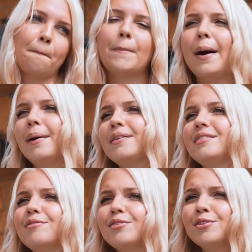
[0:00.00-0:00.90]
but
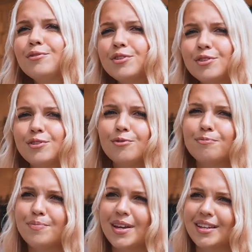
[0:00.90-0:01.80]
there are not so
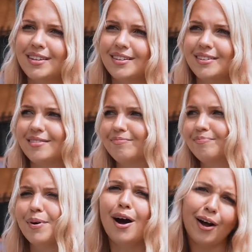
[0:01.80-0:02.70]
many
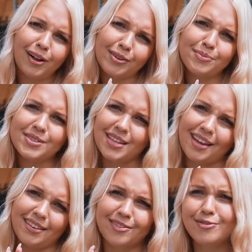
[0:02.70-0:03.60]
palms
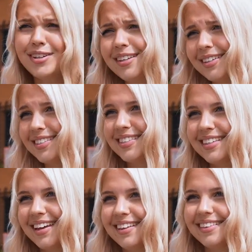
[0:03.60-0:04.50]
and trees,
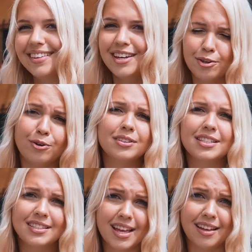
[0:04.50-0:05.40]
and you
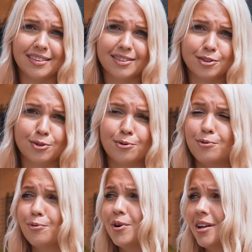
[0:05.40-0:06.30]
understand.
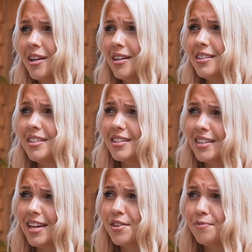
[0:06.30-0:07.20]
So in this
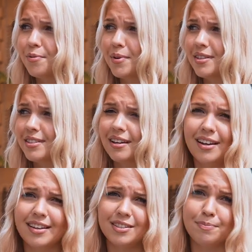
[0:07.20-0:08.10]
case for me
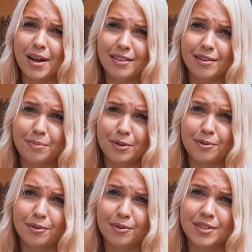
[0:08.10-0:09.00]
Iskele is better
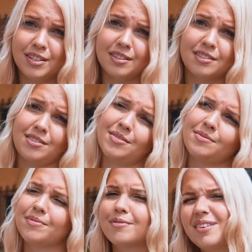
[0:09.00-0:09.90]
because it is
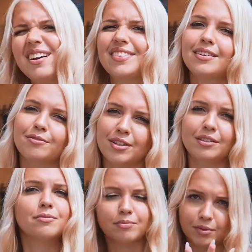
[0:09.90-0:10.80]
rather green,
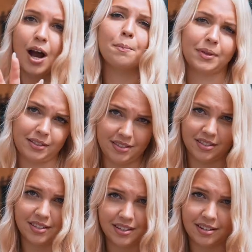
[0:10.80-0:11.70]
complexes
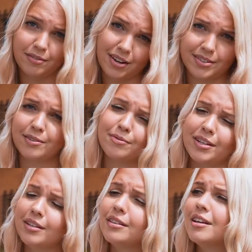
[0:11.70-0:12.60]
here rather
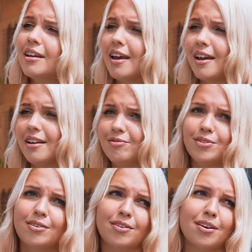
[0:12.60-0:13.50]
green, and
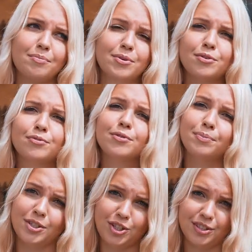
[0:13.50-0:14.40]
there are beautiful
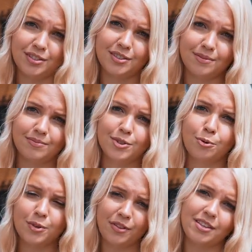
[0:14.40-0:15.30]
beaches. So
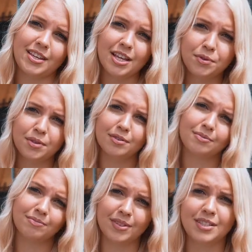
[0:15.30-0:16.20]
in this case
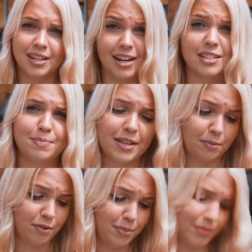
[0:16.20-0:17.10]
Iskele is better for me.